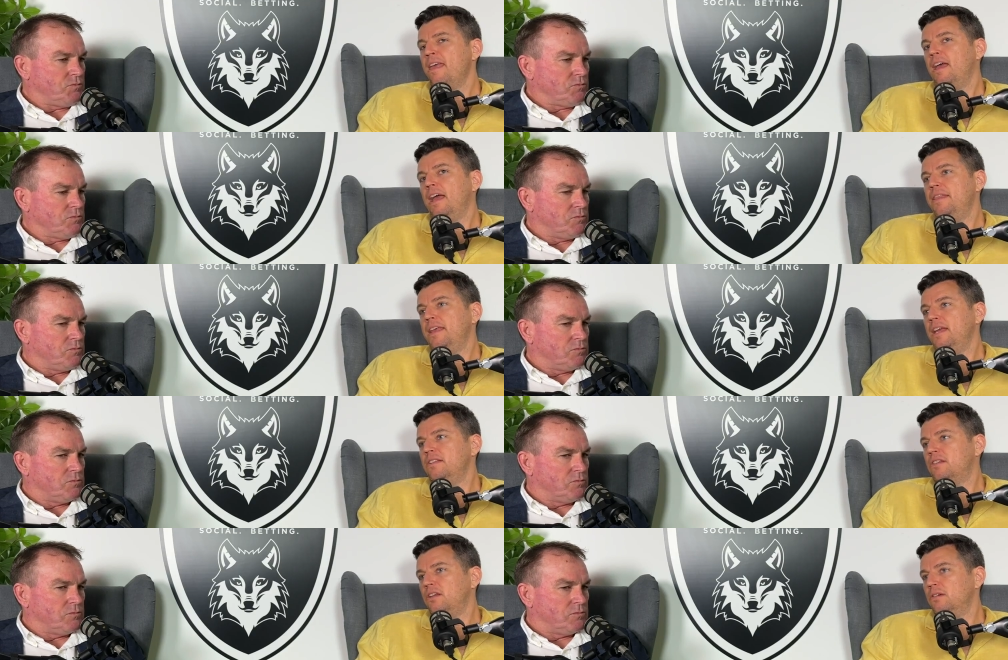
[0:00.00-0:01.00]
Speaker 1: And then,
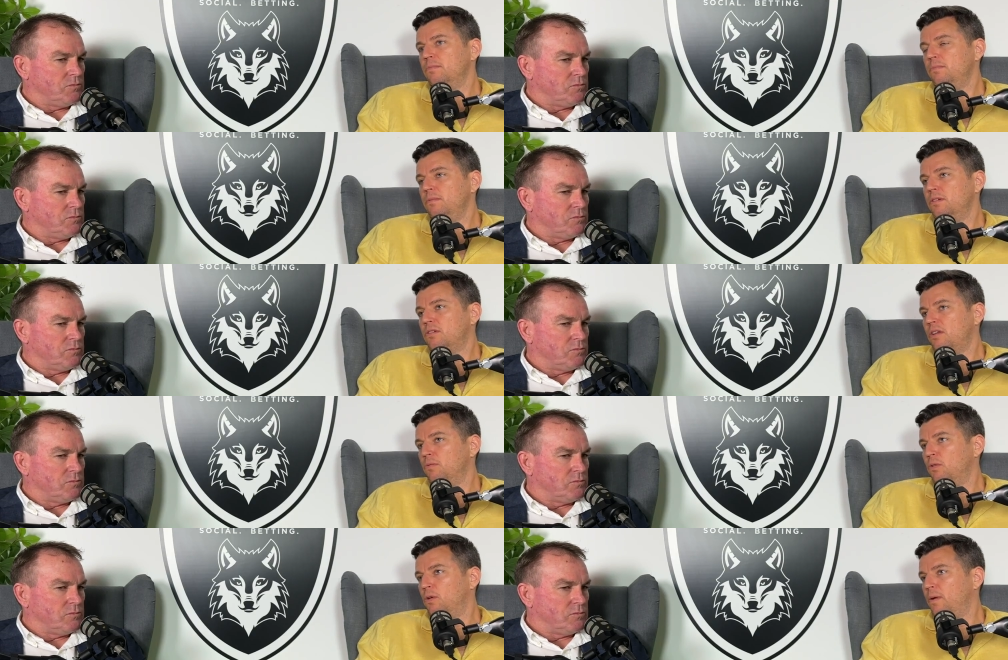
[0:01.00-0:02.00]
so you, you decide to
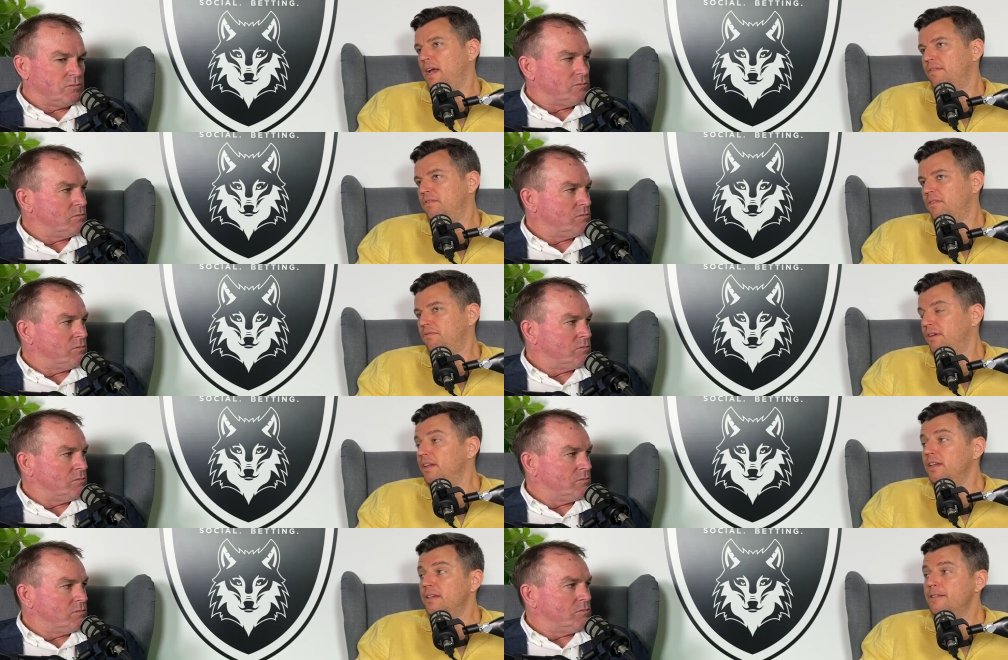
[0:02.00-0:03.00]
walk away after three
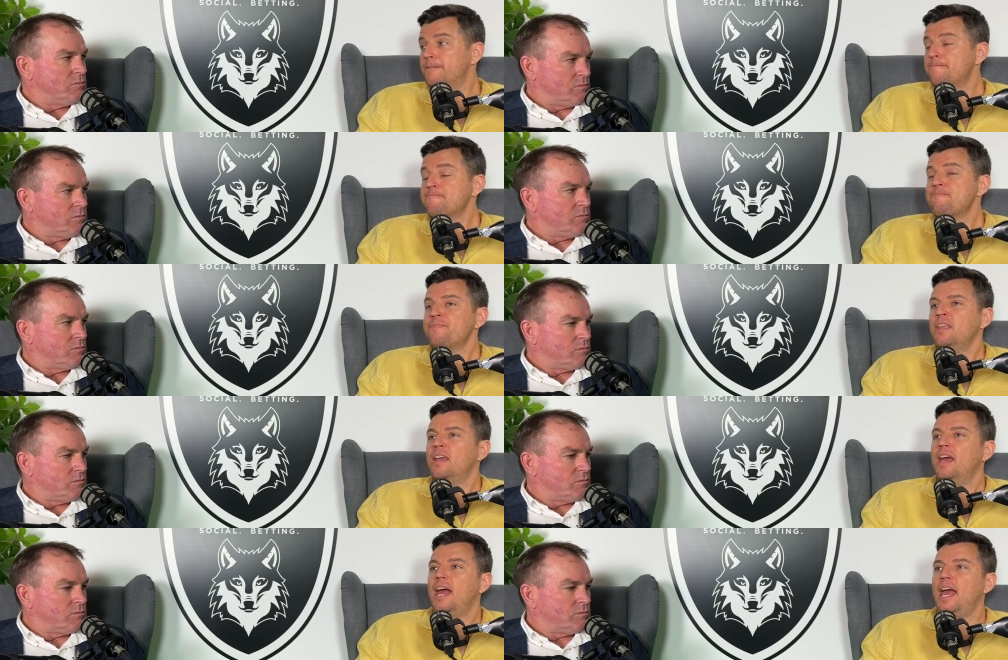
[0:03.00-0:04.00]
years,
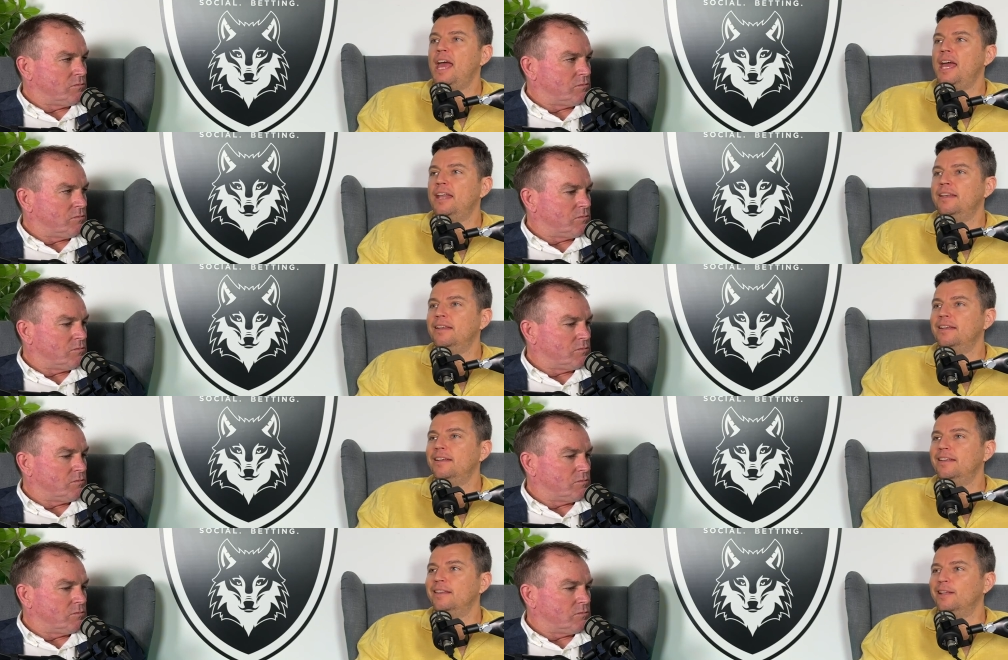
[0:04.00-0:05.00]
and
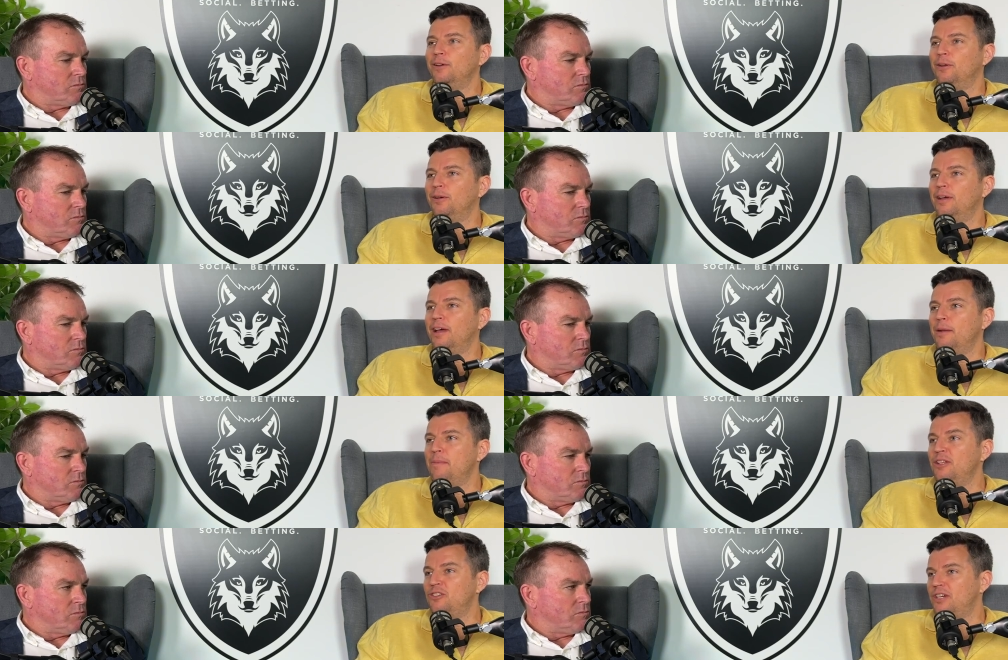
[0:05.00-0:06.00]
then you got a, an
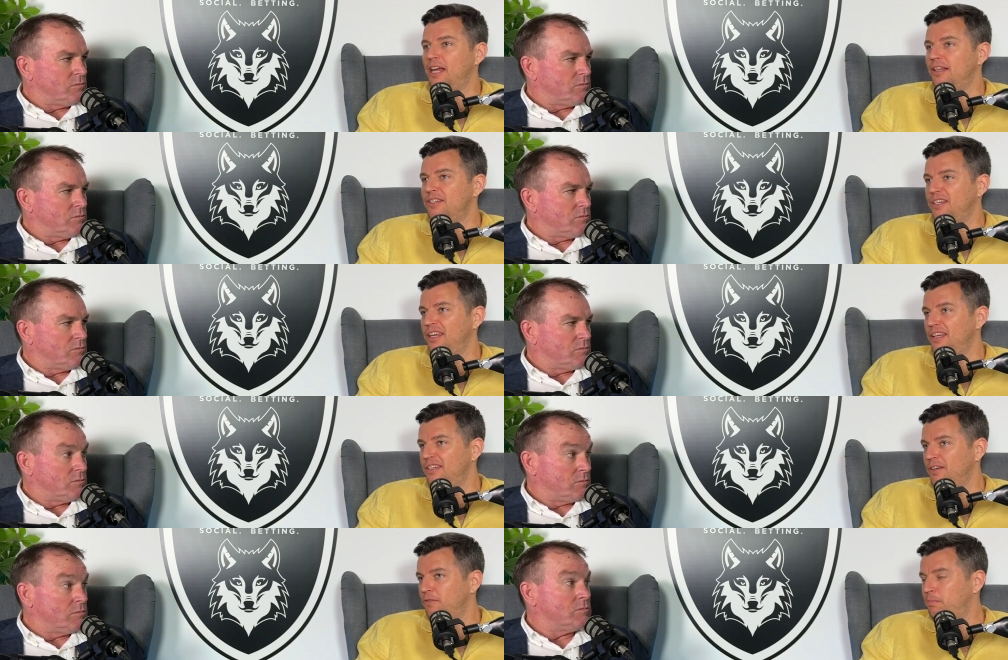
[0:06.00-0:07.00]
immense challenge to get
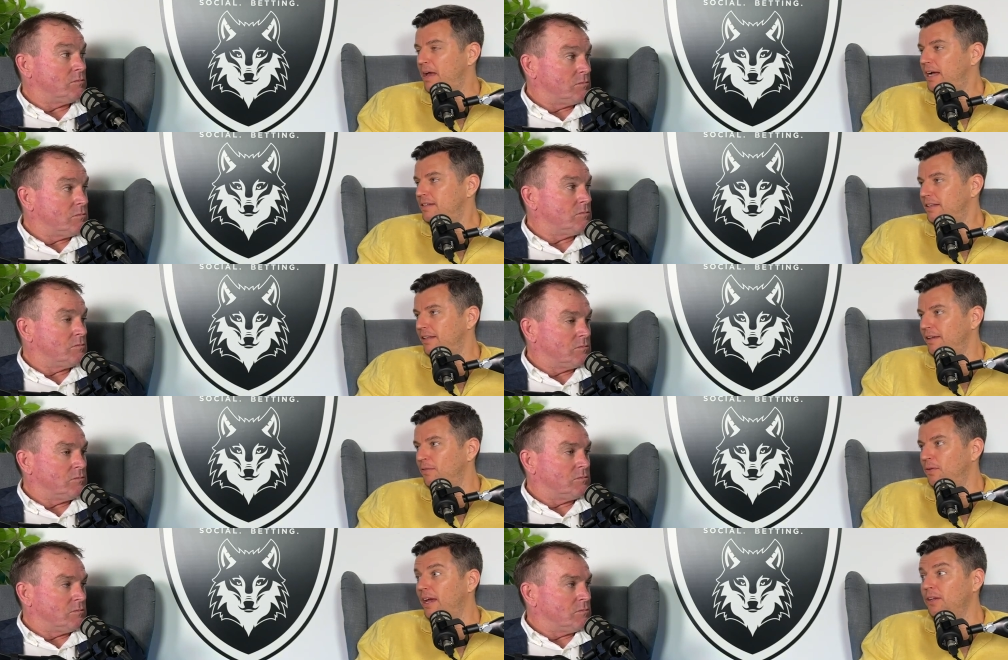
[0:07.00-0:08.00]
yourself back to the
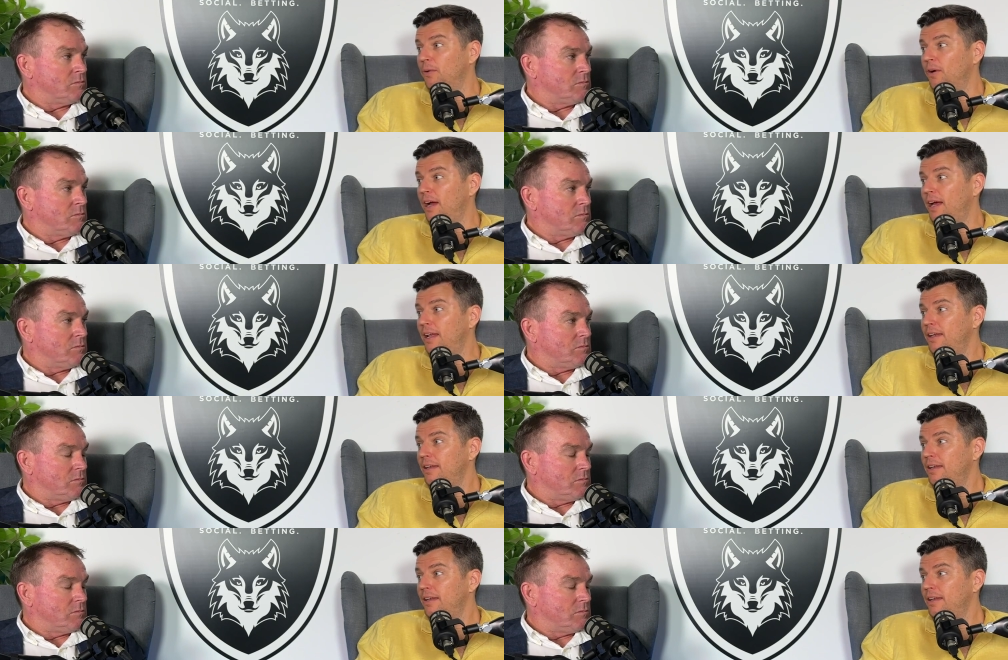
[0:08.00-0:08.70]
level that you were at.